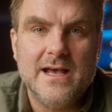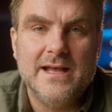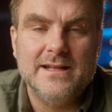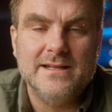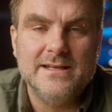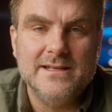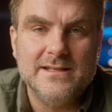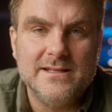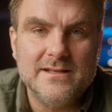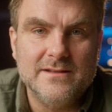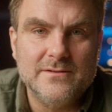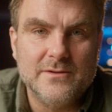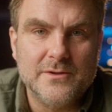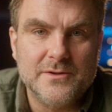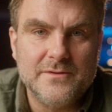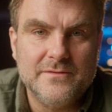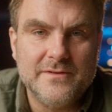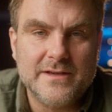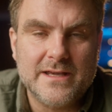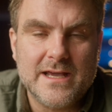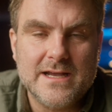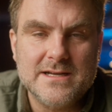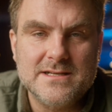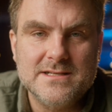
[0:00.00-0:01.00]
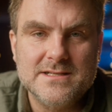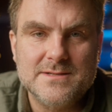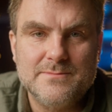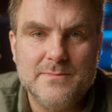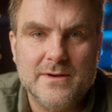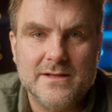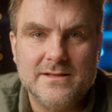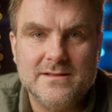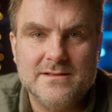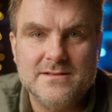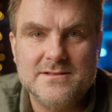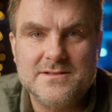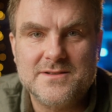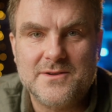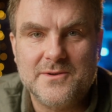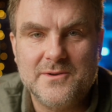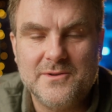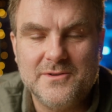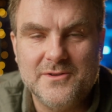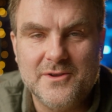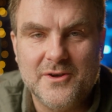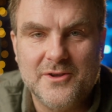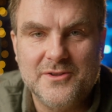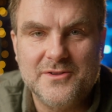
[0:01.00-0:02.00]
and hit the notifications button so
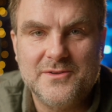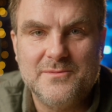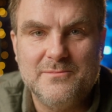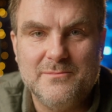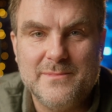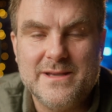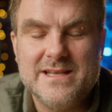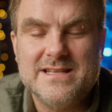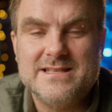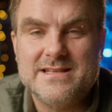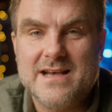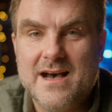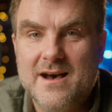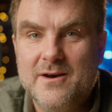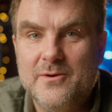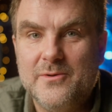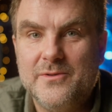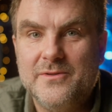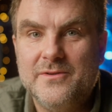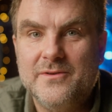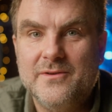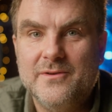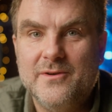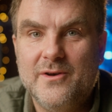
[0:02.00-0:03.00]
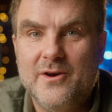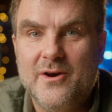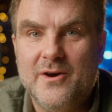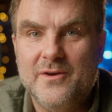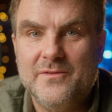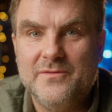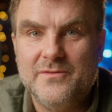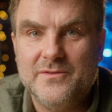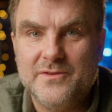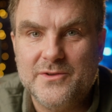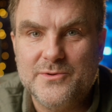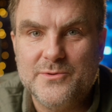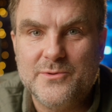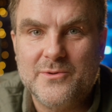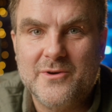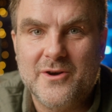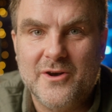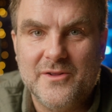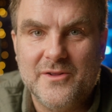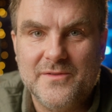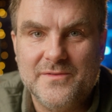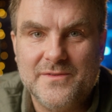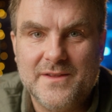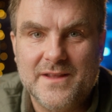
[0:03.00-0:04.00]
you don't miss out on new
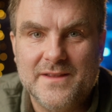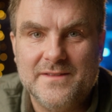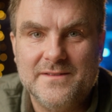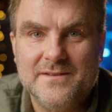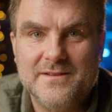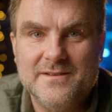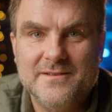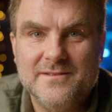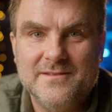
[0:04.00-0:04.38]
content.